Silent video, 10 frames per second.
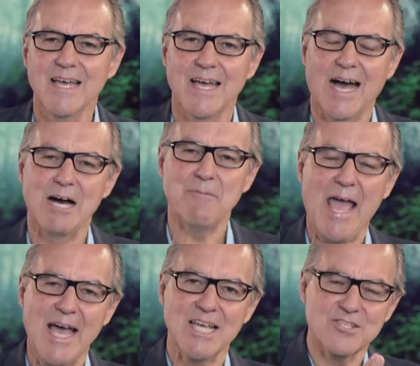
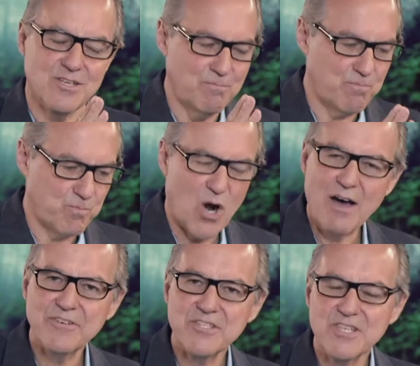has
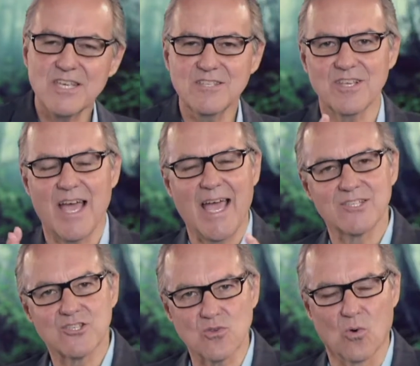prophecies and
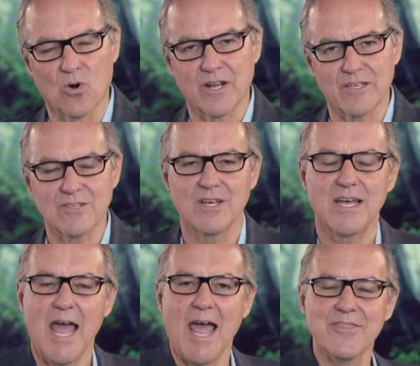stories.
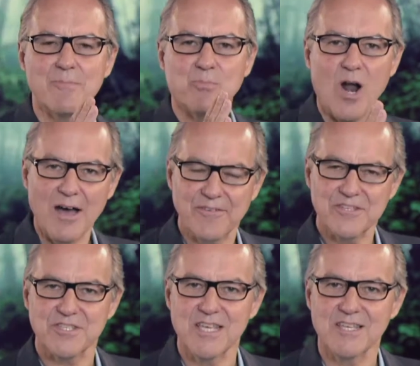And the
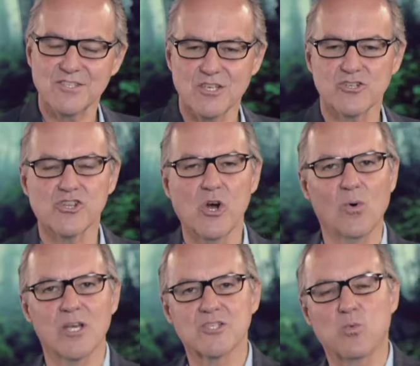prophecies show
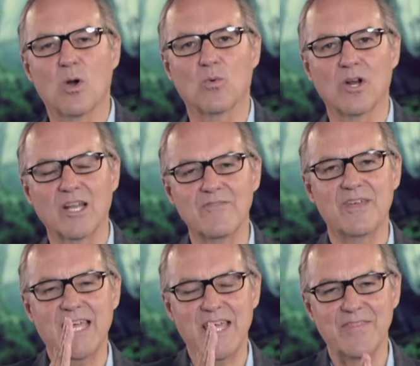us when we're
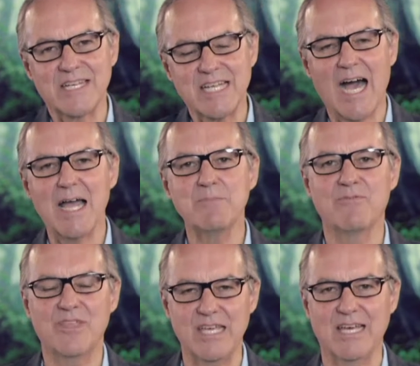living in the time of
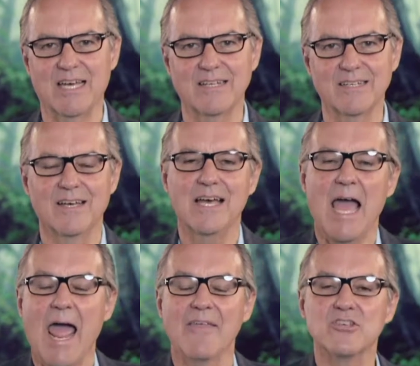the end.
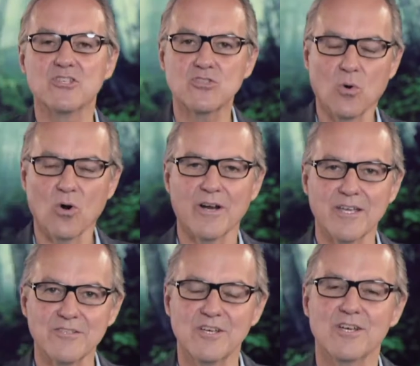And the
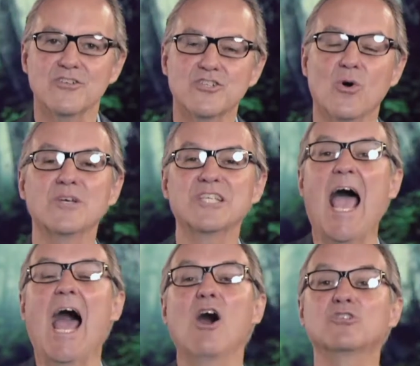stories show us
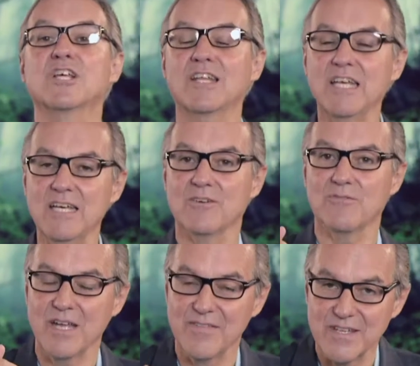how to live
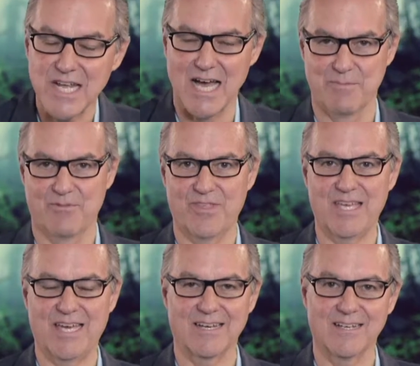in the time of the
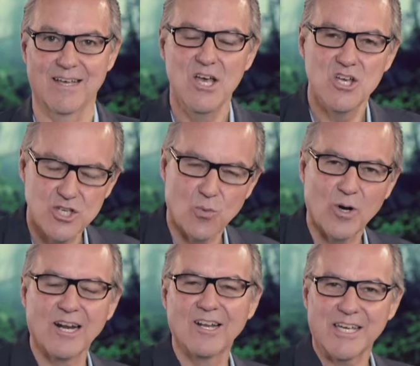end. So we're
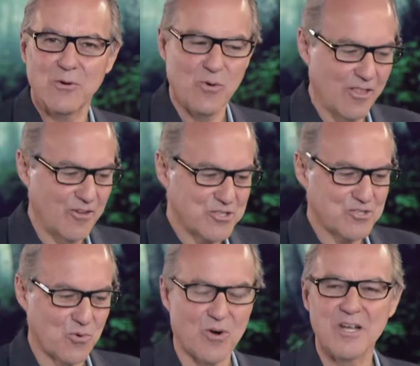going to look at one of those
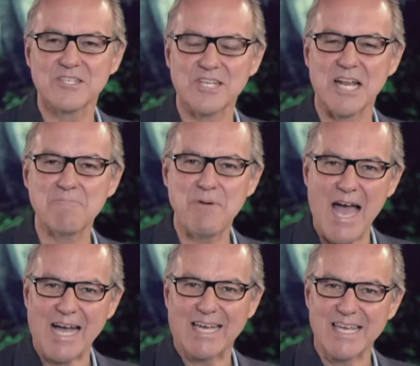stories and
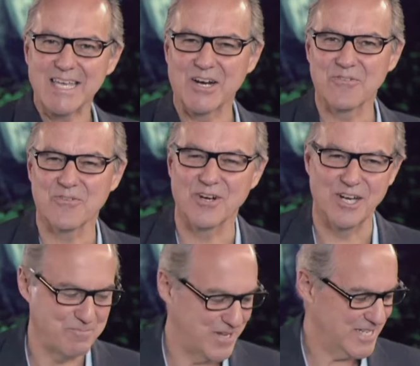unpack it here for a
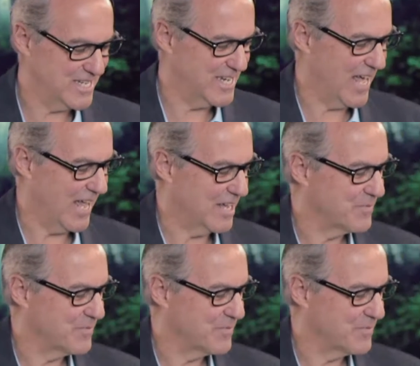little bit today.